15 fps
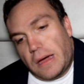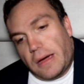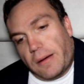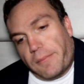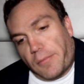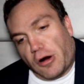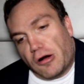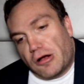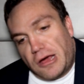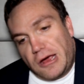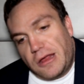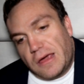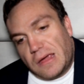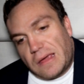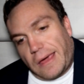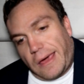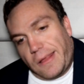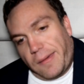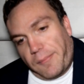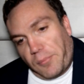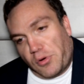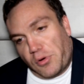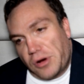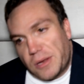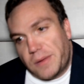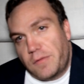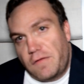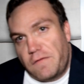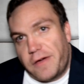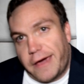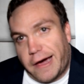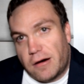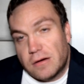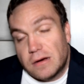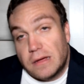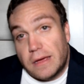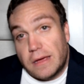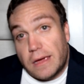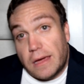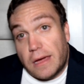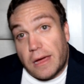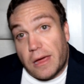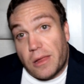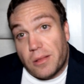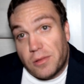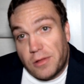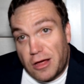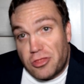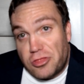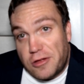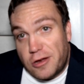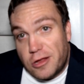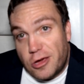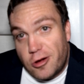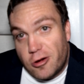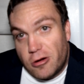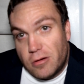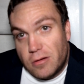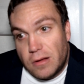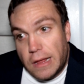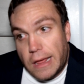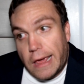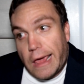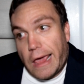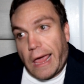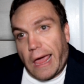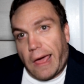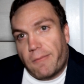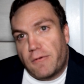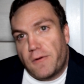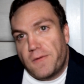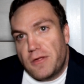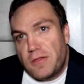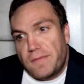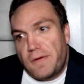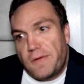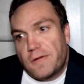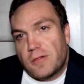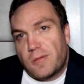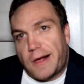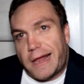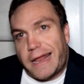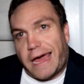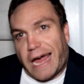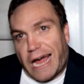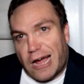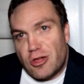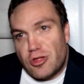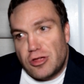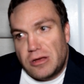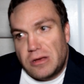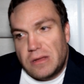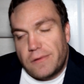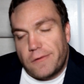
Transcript: marketing, and then putting the movie out in less than a year. And with this movie, there's a lot of action.